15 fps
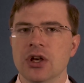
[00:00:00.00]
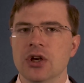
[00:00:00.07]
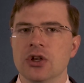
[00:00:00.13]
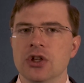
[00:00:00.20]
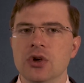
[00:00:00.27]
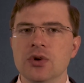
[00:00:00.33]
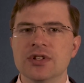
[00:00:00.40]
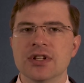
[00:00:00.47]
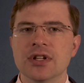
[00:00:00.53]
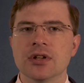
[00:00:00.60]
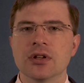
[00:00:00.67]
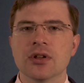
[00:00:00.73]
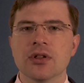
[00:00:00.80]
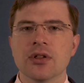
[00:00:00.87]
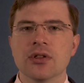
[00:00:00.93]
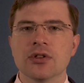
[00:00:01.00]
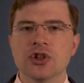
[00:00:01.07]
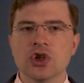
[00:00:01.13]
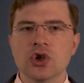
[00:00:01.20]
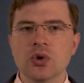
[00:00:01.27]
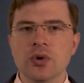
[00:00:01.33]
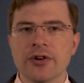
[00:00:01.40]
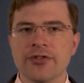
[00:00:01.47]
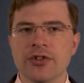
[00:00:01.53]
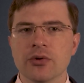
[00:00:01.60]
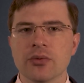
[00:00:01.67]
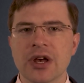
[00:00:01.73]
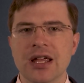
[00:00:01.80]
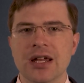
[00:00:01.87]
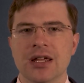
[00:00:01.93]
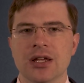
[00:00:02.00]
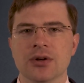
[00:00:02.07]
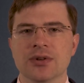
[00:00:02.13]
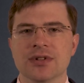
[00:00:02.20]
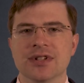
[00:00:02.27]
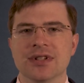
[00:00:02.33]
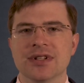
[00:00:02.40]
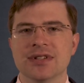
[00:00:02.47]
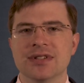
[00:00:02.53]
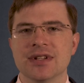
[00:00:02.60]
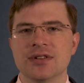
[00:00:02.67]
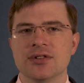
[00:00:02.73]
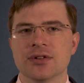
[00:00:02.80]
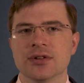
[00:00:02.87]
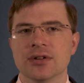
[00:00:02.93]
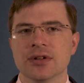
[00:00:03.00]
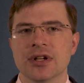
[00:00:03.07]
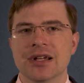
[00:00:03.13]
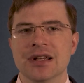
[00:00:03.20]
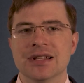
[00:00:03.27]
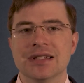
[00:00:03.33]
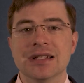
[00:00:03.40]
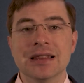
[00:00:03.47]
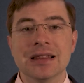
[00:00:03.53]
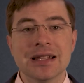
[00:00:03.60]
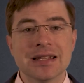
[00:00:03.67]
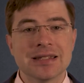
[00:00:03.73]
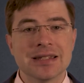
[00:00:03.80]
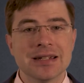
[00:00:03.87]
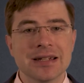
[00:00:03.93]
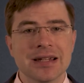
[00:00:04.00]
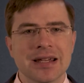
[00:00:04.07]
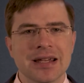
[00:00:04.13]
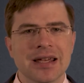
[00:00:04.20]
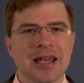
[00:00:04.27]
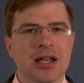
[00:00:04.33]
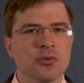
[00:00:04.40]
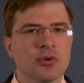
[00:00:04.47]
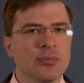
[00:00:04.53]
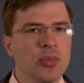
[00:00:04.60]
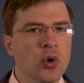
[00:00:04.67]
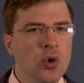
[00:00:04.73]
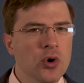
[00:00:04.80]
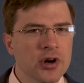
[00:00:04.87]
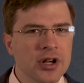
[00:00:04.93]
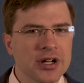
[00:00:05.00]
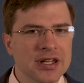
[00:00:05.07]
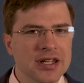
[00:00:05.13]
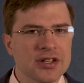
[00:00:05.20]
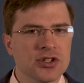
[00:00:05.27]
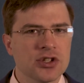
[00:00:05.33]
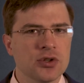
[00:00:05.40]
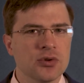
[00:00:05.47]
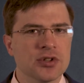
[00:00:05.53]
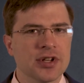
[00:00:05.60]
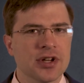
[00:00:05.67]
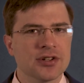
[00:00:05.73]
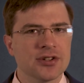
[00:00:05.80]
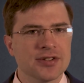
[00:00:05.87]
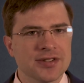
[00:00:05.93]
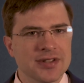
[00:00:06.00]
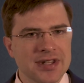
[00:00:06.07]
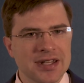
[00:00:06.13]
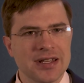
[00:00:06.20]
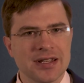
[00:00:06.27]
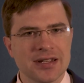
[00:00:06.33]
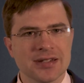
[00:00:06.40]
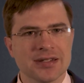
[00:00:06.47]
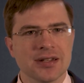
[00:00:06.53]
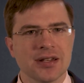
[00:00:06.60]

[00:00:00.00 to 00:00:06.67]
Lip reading: Using 2 of the radios in the sensor to listen and report on issues such as these